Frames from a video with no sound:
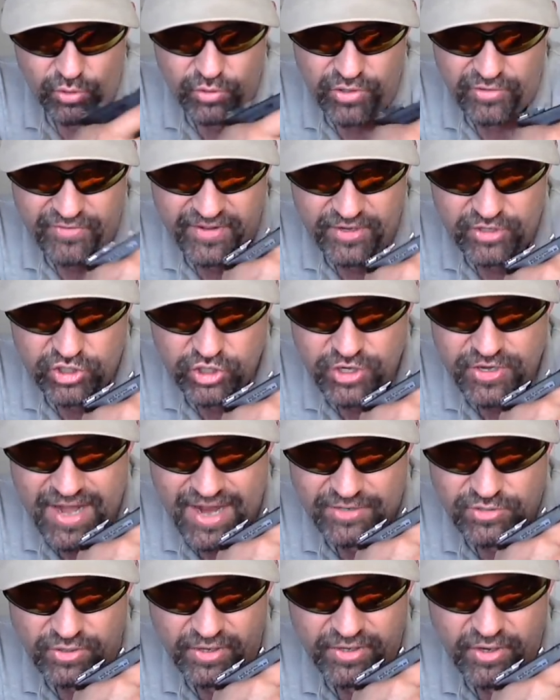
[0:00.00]
your finger should
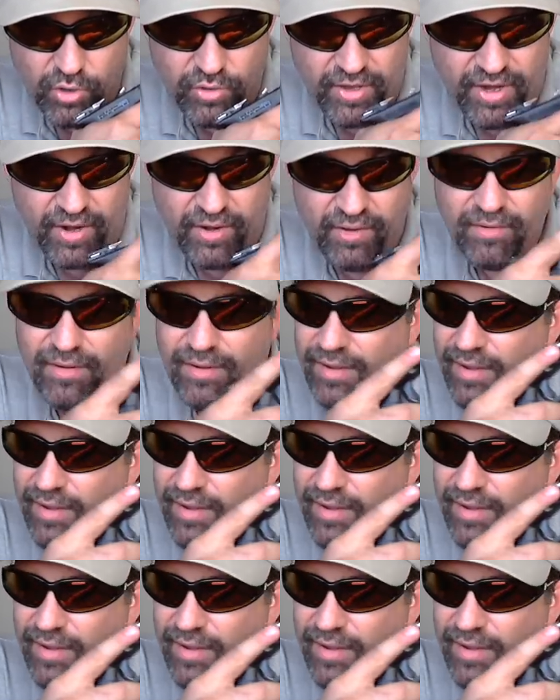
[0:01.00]
naturally go there.